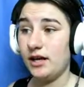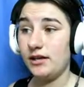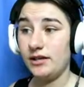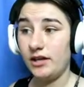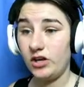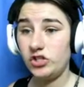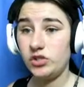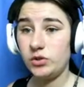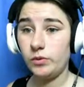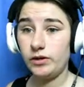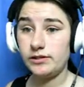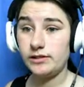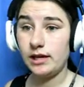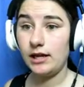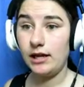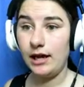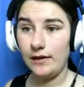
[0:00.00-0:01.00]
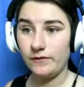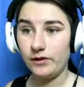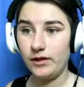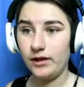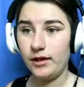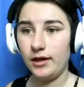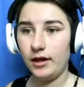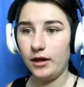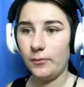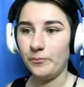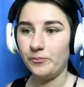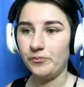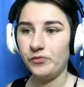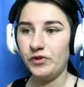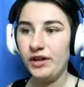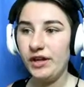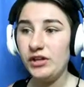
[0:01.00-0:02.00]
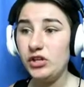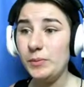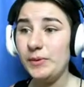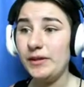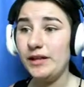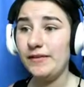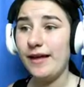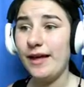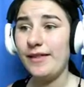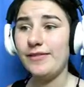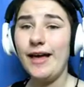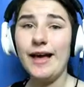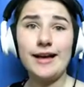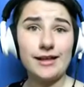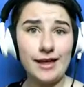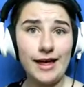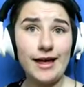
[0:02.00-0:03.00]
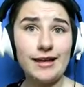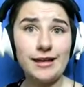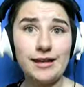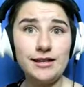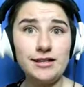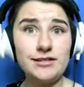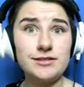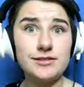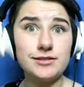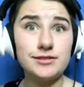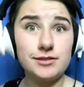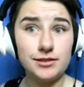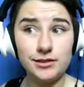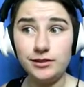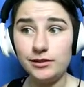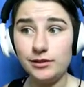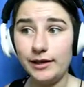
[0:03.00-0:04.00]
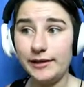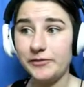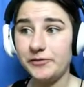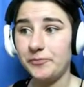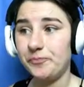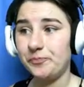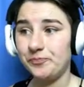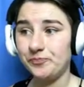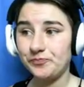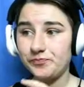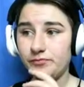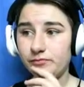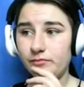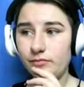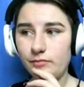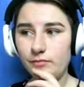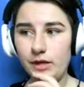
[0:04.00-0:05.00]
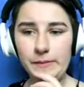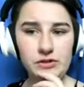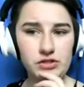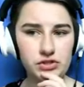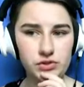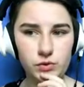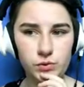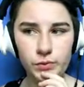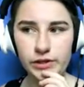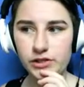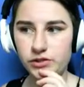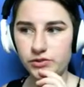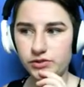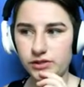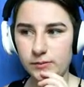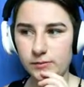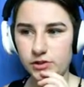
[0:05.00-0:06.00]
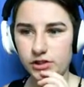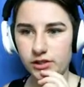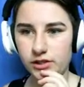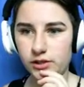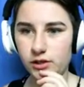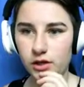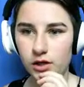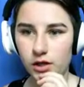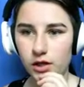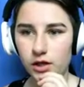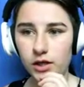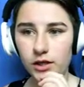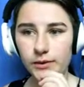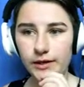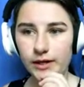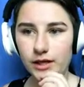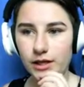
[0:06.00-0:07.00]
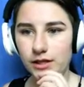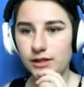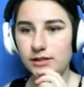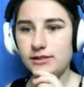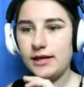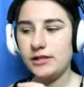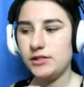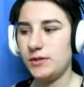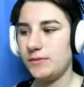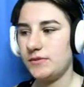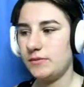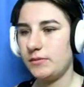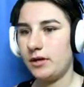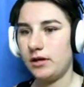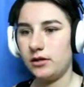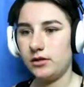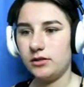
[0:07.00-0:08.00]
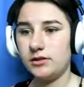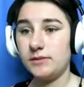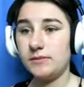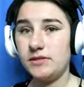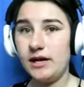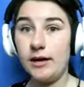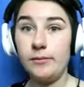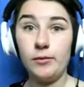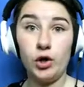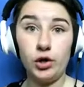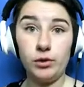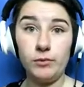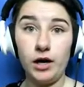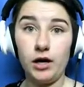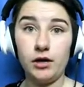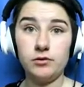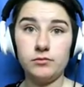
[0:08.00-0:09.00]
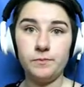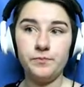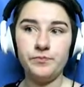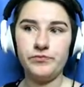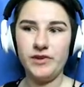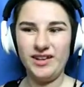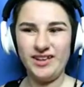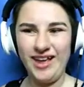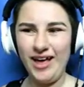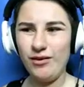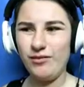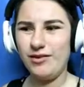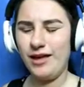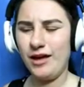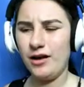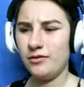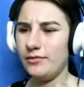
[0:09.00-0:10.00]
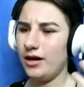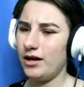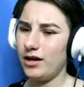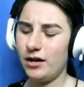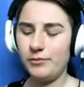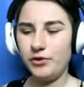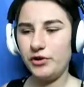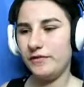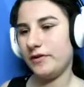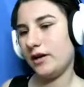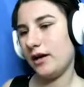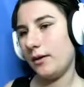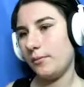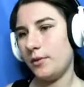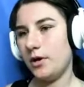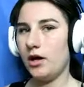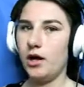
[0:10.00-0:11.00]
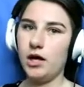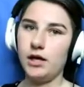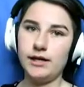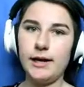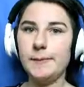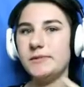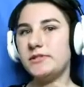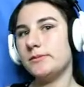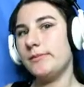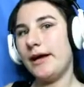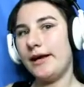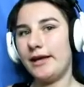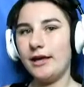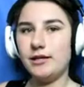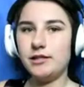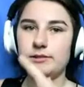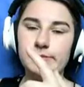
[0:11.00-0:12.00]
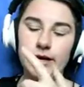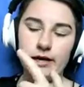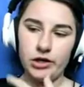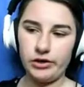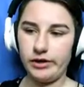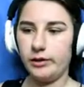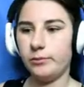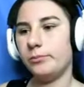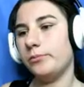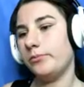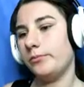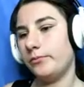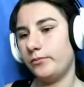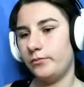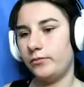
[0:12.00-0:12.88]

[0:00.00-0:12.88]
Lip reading: Well, I don't know why I went British then. Hey Ma, it's your pal Omar. Long time no talk. Don't got time for your buddies now that you have the throne, huh? Don't worry, I get it, we all have responsibilities. Something happened that reminded me of you. Remember that old lady with all the